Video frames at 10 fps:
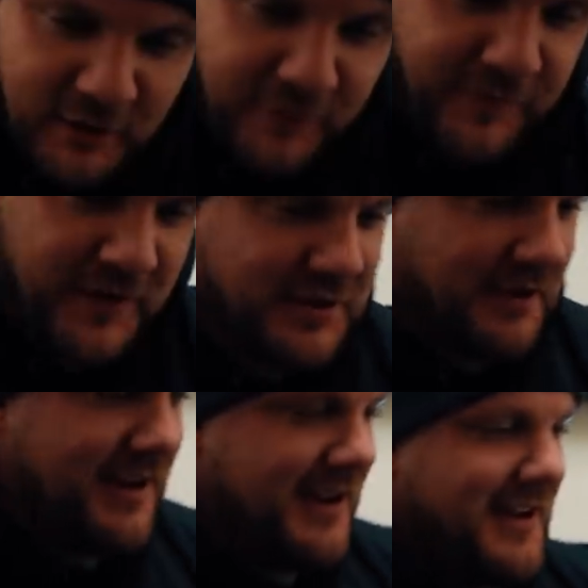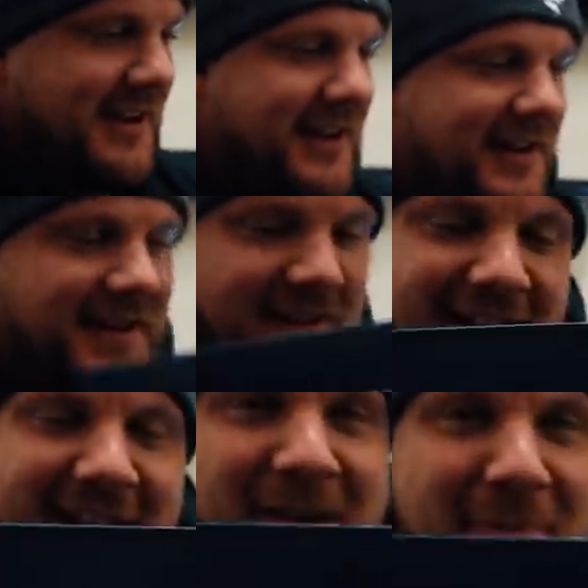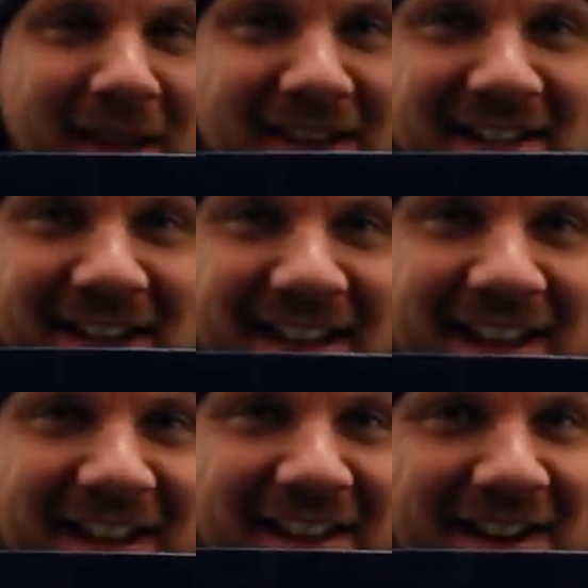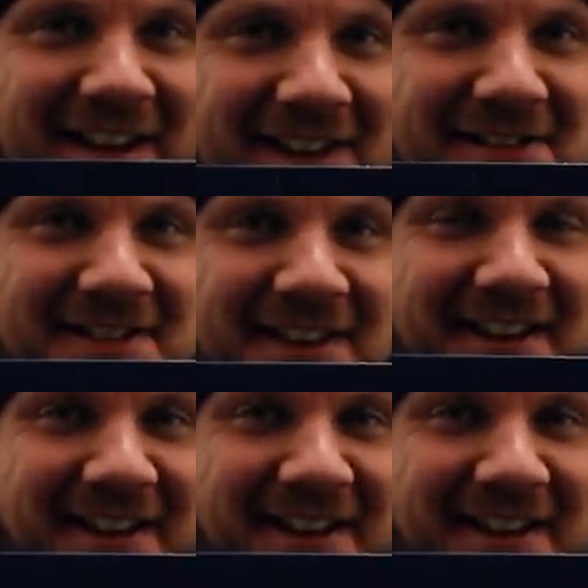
Officially amazing, there it is.